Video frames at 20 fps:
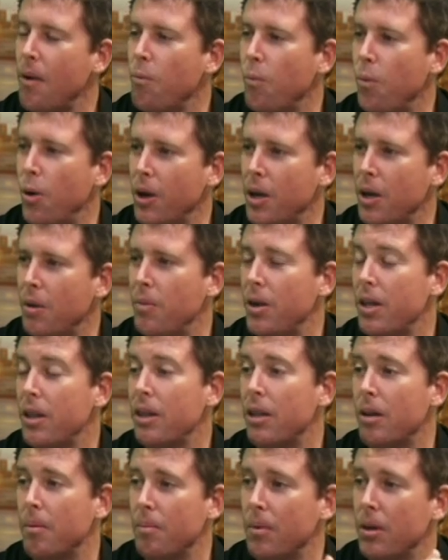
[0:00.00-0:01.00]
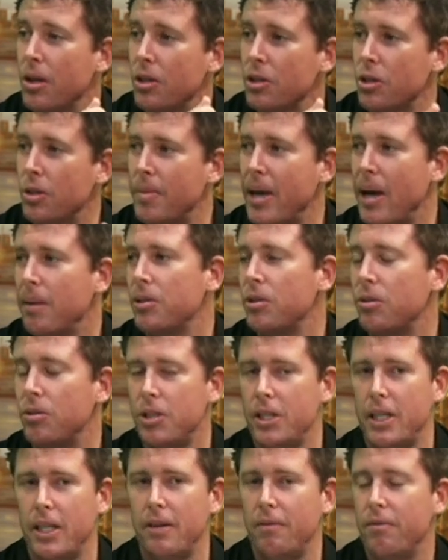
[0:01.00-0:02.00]
working with them to be able to
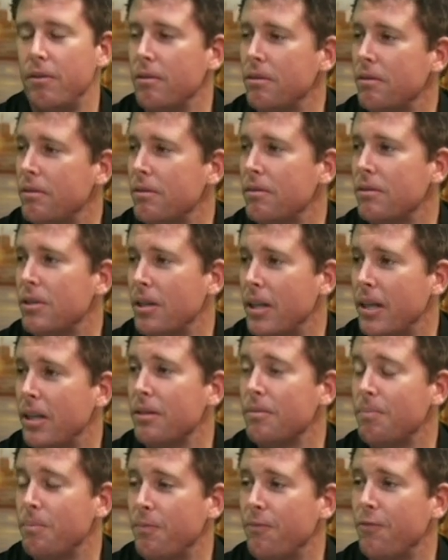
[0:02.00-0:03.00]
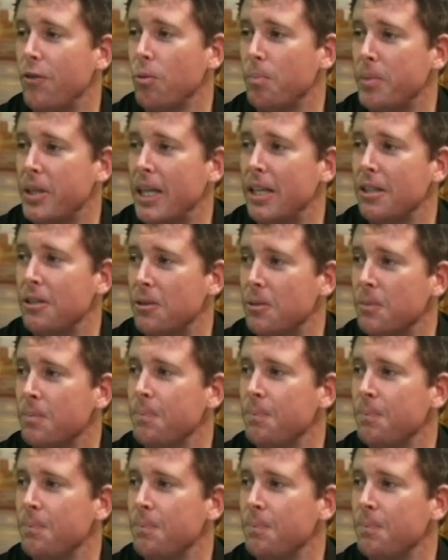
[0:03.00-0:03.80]
achieve to their full potential.